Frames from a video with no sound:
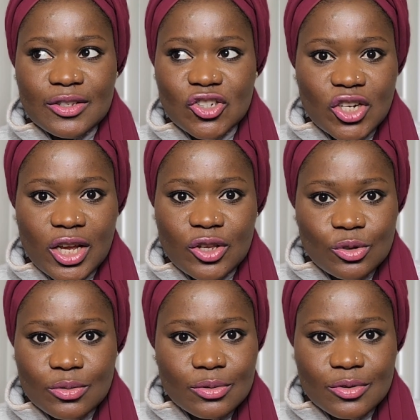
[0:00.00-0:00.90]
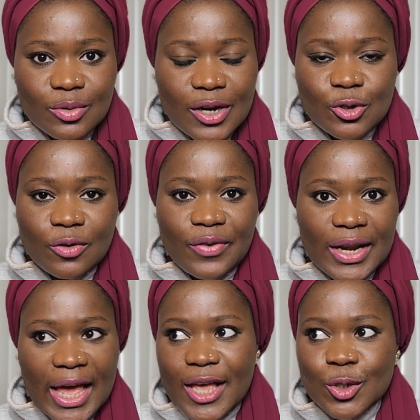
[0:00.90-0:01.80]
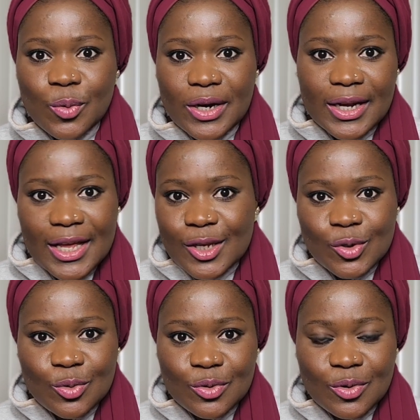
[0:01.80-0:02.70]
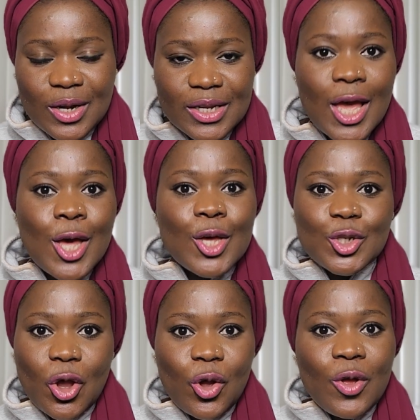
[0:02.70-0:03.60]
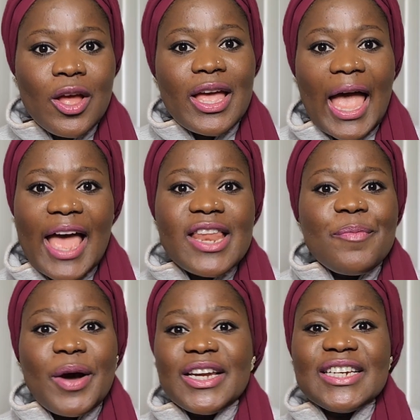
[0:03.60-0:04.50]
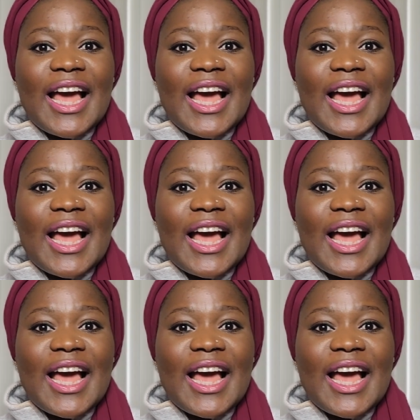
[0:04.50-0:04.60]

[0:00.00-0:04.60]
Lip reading: J2 students, you find S1 and S2 students. So anybody